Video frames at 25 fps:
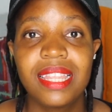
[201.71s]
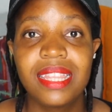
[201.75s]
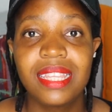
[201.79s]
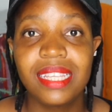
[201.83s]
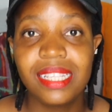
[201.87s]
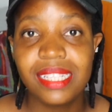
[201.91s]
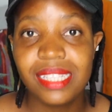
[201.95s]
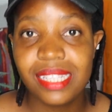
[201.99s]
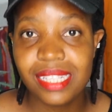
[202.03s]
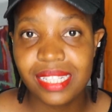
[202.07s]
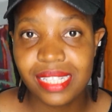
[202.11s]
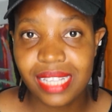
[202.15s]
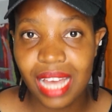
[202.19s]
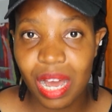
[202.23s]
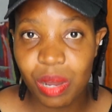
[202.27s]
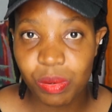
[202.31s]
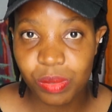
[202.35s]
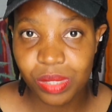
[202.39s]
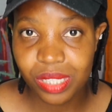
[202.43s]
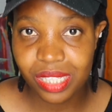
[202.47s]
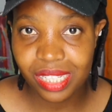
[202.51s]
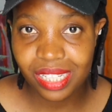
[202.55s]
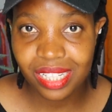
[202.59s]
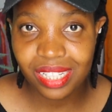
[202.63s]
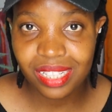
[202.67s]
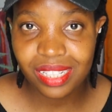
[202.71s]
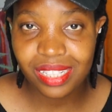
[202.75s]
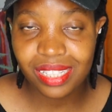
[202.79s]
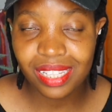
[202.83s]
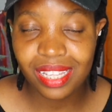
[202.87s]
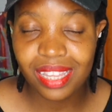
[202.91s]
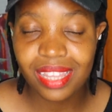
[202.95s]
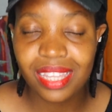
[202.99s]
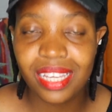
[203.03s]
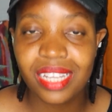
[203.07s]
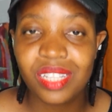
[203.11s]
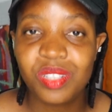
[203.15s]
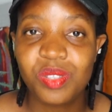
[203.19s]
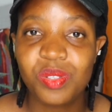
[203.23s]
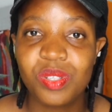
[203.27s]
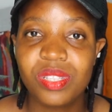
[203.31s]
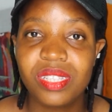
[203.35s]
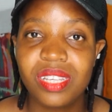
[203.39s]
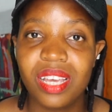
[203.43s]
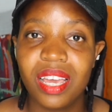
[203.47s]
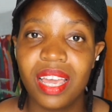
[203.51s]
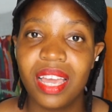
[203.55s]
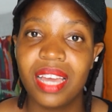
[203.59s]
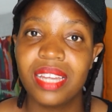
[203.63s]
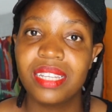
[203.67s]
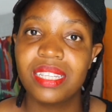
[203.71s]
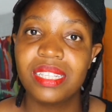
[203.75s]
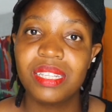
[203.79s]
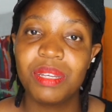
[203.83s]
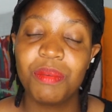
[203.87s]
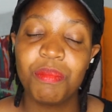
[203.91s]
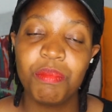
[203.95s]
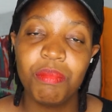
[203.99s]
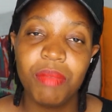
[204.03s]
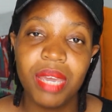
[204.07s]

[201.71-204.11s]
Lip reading: This is how it is in their society.